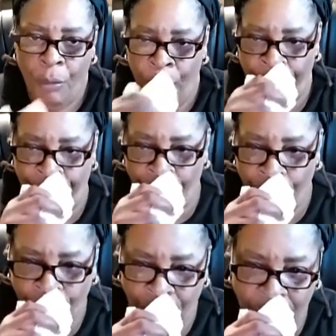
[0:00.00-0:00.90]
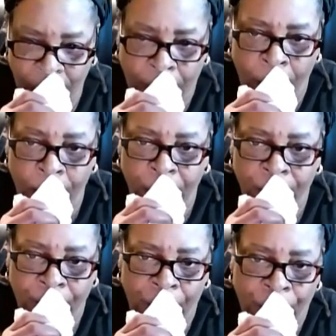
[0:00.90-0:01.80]
referred to the department
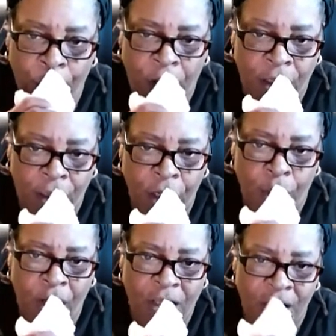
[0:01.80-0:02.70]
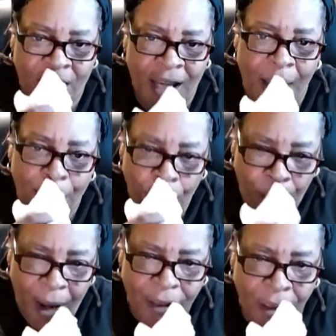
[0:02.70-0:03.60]
for consideration as capital
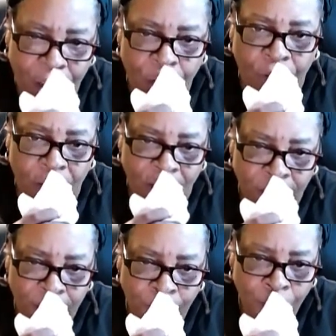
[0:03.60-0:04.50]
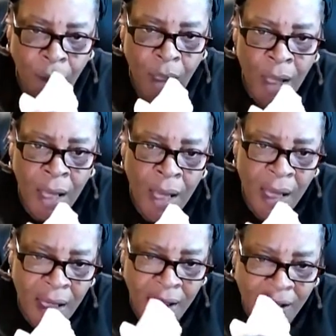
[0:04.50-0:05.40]
prosecution.
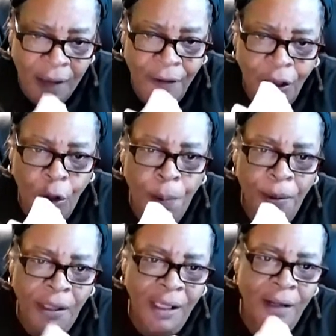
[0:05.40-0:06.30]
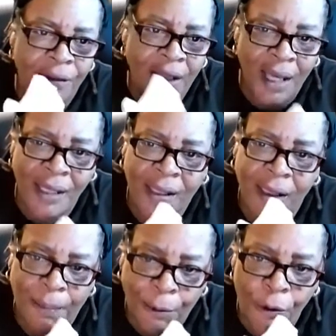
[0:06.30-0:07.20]
In seventy-two percent of the cases
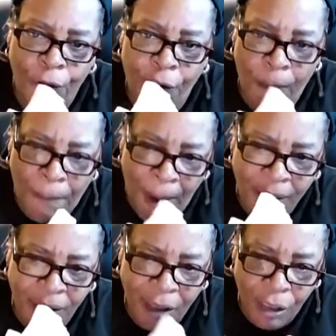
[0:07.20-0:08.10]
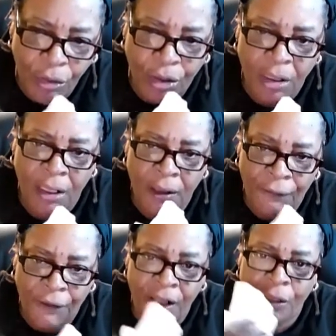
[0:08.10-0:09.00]
approved for prosecution, the
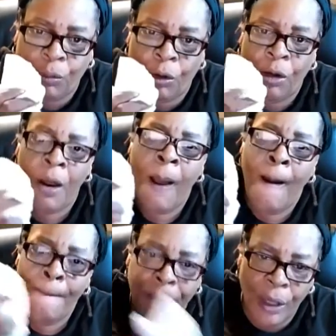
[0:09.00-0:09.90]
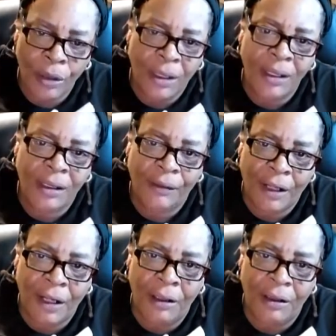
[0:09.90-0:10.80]
defendants were persons of
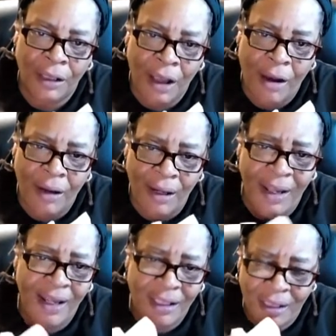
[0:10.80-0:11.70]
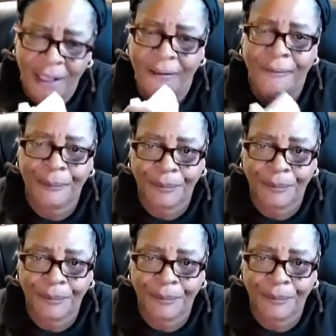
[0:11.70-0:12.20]
color. Do y'all hear that shit?